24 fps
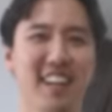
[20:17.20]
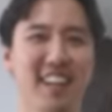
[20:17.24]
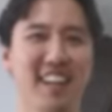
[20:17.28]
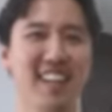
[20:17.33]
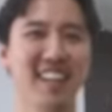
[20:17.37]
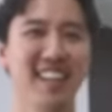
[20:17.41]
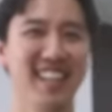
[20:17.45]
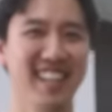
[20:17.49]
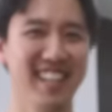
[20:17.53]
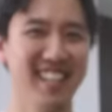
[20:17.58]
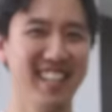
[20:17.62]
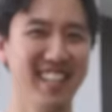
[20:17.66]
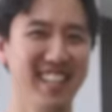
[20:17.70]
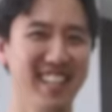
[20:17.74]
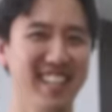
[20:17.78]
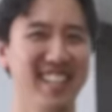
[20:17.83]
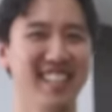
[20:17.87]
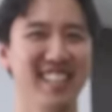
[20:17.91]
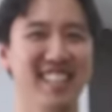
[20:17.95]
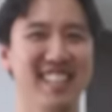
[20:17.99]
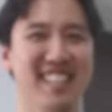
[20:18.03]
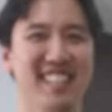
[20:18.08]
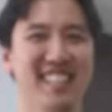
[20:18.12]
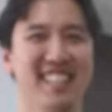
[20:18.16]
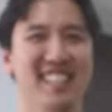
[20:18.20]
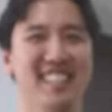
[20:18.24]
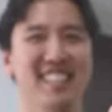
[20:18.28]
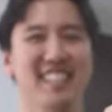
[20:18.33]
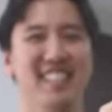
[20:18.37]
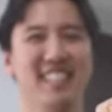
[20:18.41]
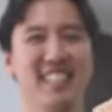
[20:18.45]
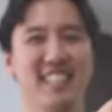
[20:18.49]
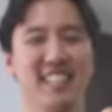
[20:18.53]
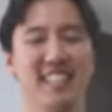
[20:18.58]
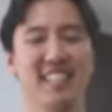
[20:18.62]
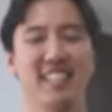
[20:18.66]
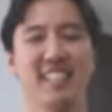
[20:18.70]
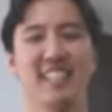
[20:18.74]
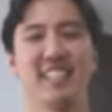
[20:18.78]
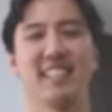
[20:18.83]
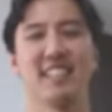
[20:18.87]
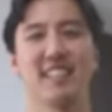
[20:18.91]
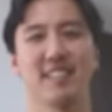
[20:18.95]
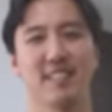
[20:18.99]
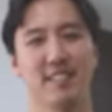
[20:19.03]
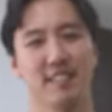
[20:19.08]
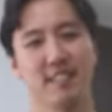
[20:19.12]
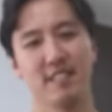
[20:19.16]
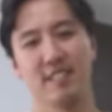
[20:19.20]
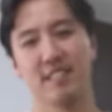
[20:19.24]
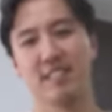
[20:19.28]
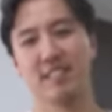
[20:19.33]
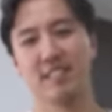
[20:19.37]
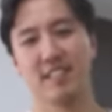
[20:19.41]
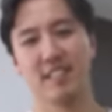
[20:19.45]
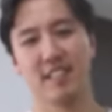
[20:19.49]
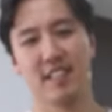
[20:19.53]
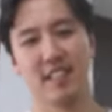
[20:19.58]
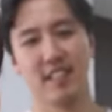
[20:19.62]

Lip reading: No words are spoken by the person on screen.